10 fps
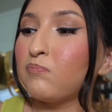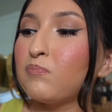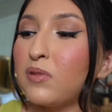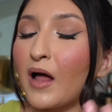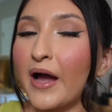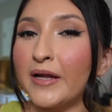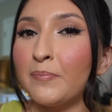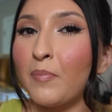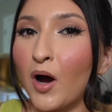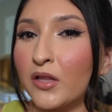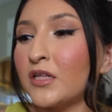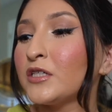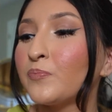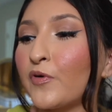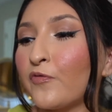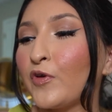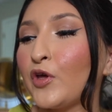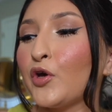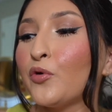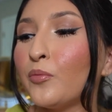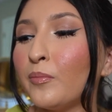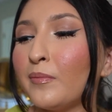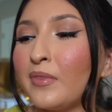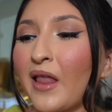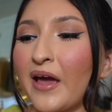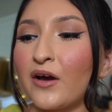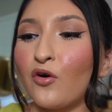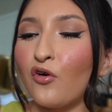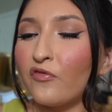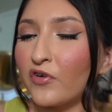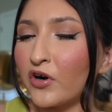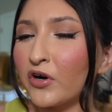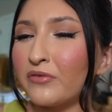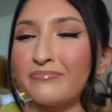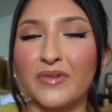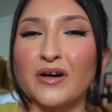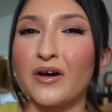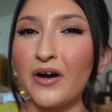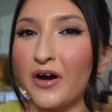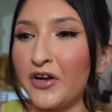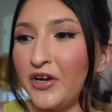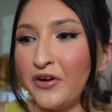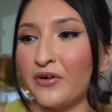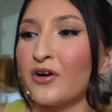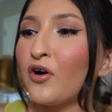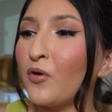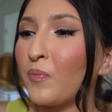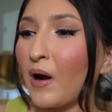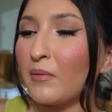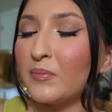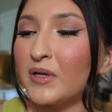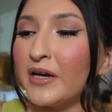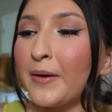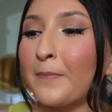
blind bought this perfume like over a year ago probably.